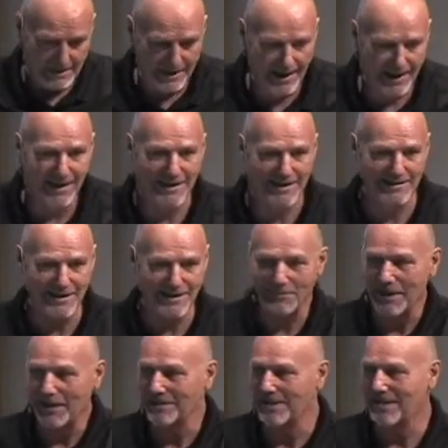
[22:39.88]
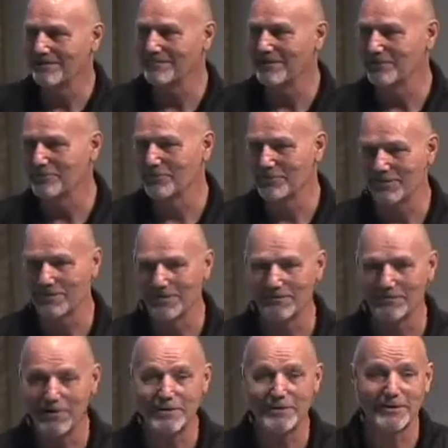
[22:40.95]
down by down by Punahou.
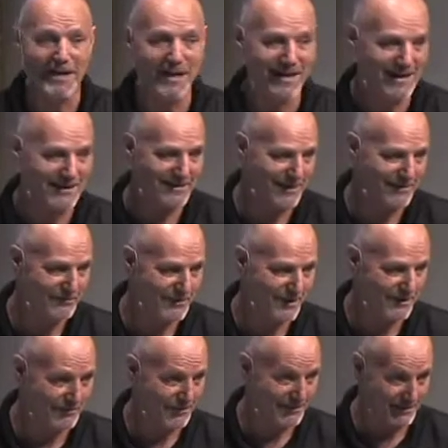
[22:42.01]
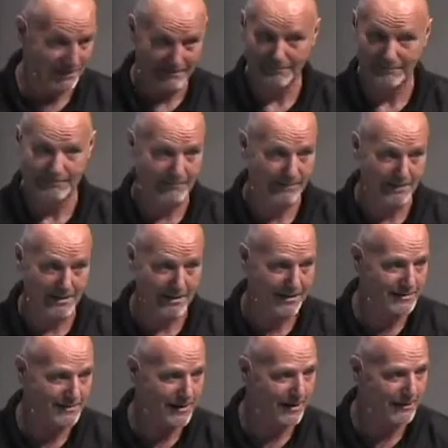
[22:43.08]
We'd go down and actually have dinner with them. Yeah, a really nice
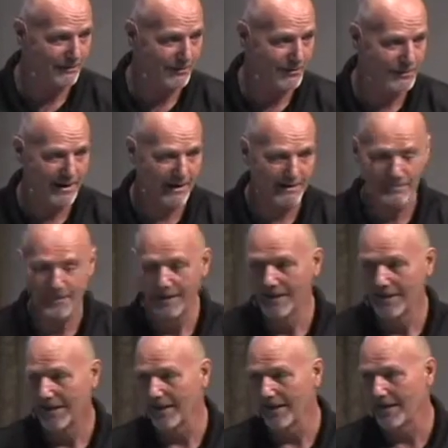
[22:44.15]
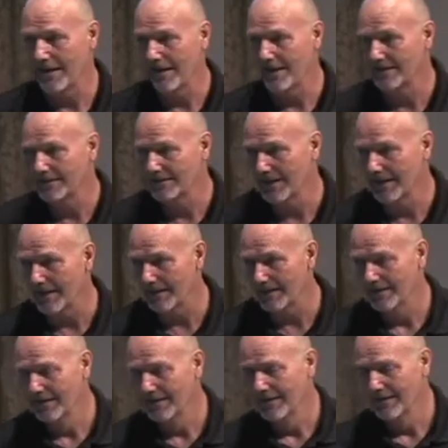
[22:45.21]
dining room there,
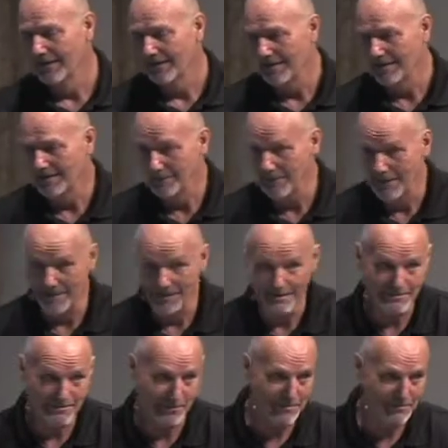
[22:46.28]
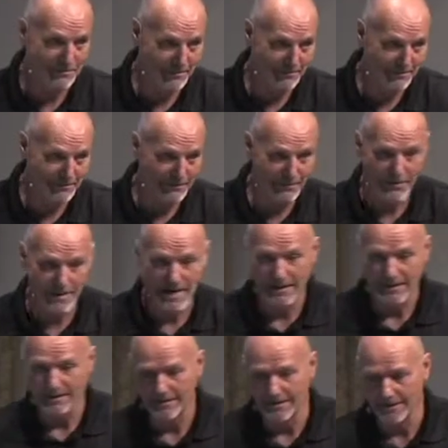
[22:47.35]
and you can meet all the important people of Hawaii
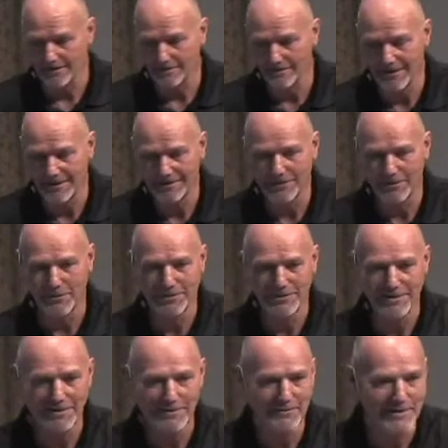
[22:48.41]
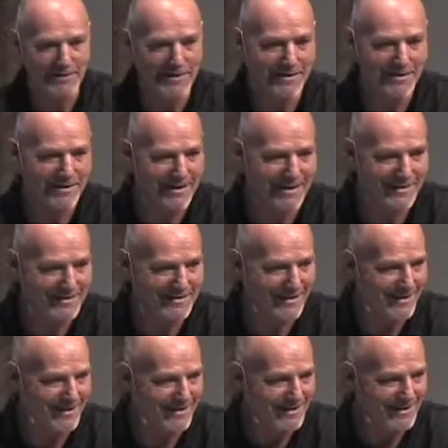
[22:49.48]
that are uh, older and living there, and
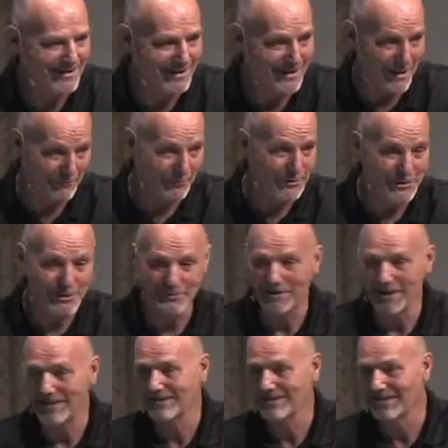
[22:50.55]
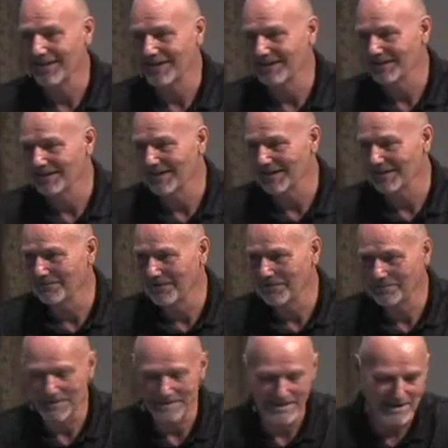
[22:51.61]
uh, of which she was. And uh, we
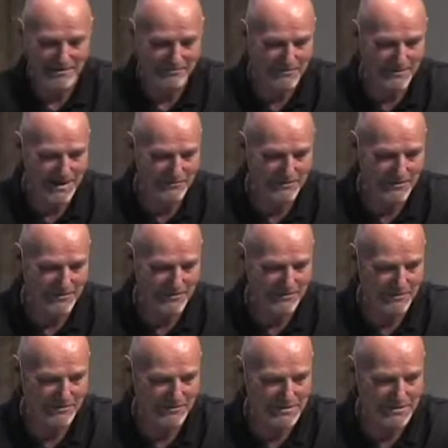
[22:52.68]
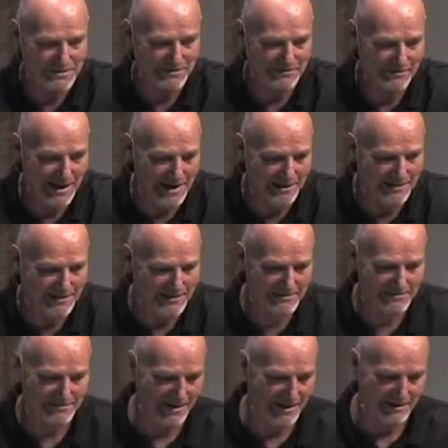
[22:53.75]
went down and would have dinner with her once in a while, and she
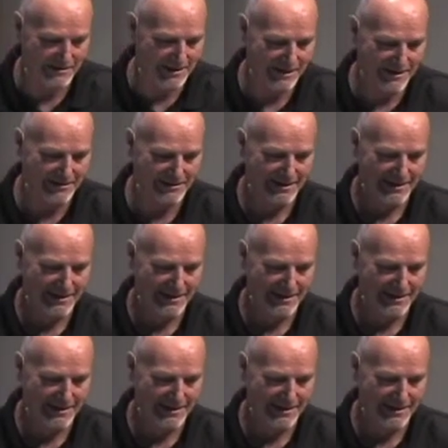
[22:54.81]
was a,